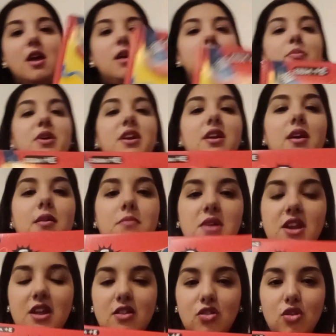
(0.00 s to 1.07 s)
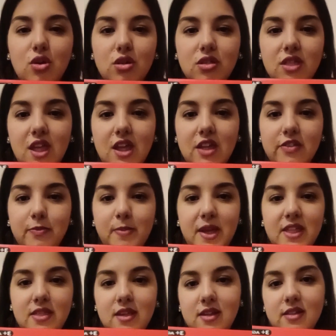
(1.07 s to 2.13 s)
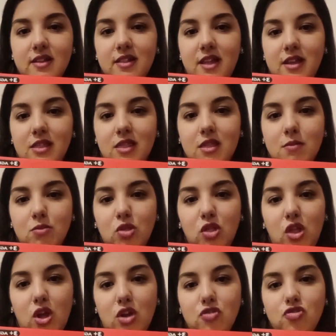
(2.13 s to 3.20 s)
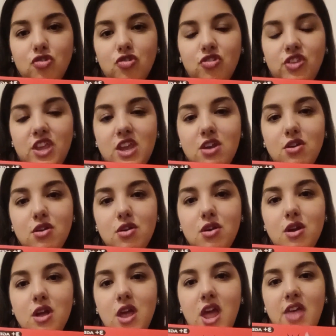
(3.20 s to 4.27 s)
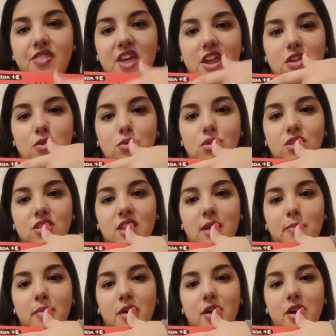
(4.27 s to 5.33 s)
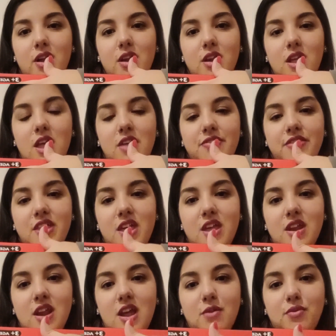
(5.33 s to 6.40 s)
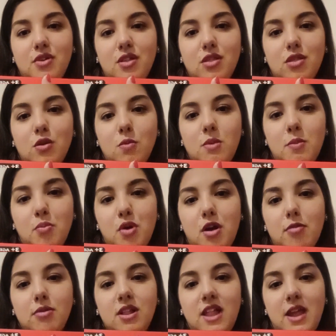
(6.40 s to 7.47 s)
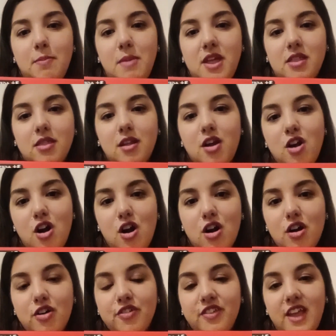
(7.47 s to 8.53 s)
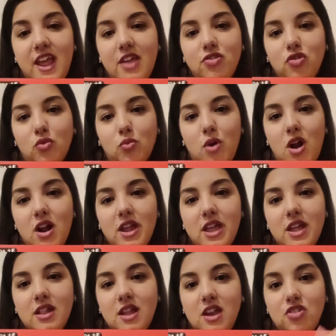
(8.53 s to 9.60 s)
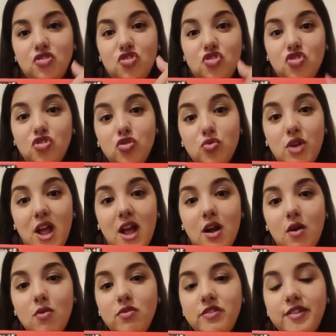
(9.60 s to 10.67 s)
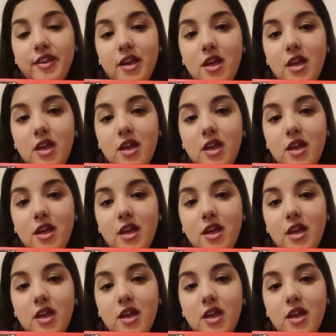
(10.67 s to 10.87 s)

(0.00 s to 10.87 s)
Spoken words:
but I mean, it looks like it's basically like some launchers here that you step on, and then I would assume it probably like makes the cars and the rocket like shoot out,